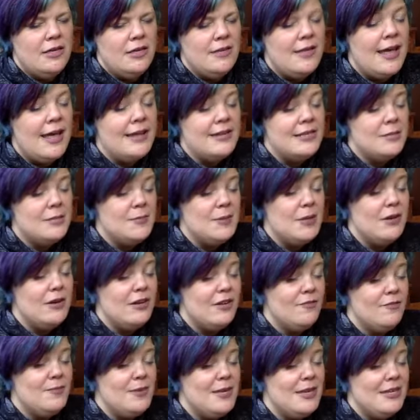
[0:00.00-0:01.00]
In that
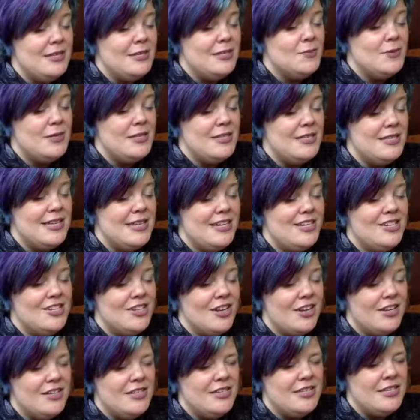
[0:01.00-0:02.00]
spirit of peace, we say
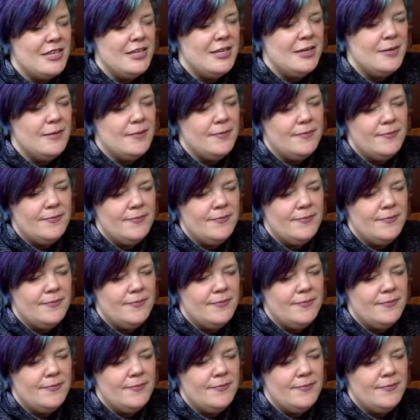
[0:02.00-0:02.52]
Shanti,